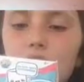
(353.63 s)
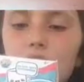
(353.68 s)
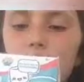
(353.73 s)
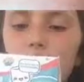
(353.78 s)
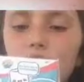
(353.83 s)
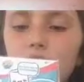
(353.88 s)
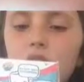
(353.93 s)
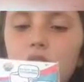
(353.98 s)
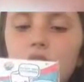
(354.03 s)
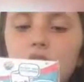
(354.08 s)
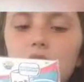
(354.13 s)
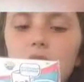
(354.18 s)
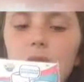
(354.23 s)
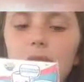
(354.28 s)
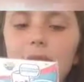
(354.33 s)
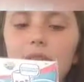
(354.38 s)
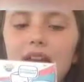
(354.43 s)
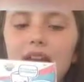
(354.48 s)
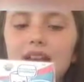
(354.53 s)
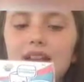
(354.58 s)
corn,
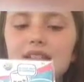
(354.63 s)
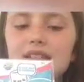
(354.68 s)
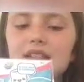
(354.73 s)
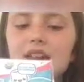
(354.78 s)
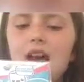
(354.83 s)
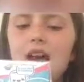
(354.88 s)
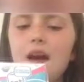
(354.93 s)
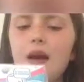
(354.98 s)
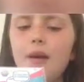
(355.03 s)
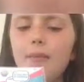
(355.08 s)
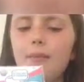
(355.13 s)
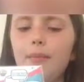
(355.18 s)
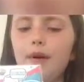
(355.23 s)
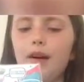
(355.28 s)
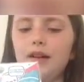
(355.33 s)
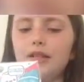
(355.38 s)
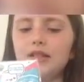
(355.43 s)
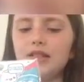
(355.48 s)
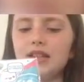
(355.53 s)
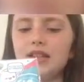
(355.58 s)
cupcakes,
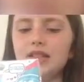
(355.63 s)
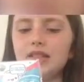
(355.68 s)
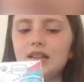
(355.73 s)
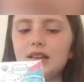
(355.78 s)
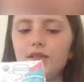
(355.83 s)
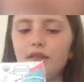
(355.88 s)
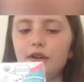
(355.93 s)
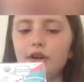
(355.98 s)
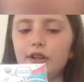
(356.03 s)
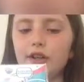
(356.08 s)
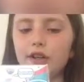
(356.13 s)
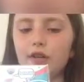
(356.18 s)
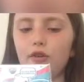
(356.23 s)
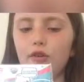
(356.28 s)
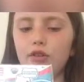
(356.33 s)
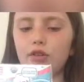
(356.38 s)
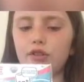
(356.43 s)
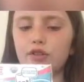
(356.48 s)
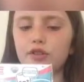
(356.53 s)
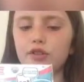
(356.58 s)
but since I've already
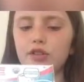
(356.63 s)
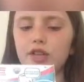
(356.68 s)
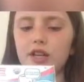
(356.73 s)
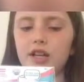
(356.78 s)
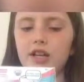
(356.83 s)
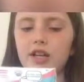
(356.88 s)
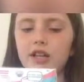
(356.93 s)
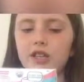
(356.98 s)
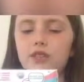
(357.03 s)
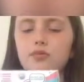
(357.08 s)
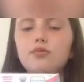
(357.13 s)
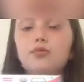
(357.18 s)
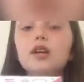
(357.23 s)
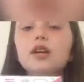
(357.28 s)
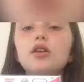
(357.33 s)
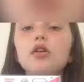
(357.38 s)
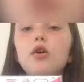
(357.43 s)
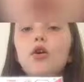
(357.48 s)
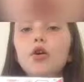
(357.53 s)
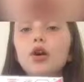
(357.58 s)
ordered a
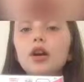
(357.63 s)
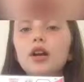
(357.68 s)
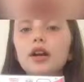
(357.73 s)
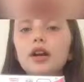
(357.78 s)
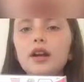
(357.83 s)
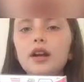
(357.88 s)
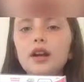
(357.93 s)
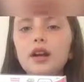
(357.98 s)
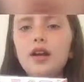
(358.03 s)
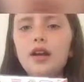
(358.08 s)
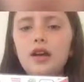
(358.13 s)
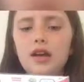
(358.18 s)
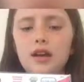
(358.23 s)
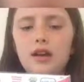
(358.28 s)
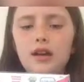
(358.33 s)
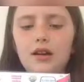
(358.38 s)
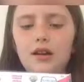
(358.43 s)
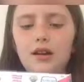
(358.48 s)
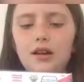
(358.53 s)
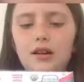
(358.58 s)
sweet corn,
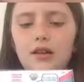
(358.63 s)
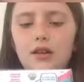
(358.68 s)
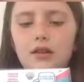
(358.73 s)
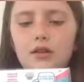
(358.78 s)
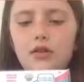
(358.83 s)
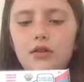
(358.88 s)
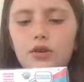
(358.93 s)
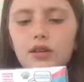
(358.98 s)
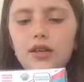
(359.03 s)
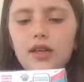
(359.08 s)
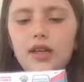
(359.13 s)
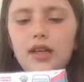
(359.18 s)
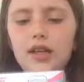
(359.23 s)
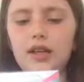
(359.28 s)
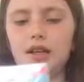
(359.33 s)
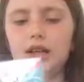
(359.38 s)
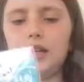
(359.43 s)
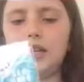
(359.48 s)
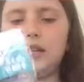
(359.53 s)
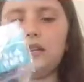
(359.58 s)

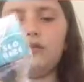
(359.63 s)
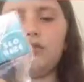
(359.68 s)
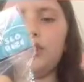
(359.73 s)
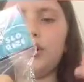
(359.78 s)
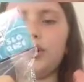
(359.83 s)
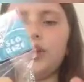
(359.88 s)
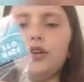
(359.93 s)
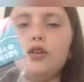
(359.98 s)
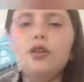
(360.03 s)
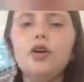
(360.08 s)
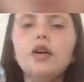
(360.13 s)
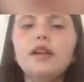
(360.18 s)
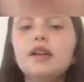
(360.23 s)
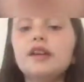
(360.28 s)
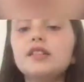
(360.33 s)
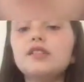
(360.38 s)
online and I've already got an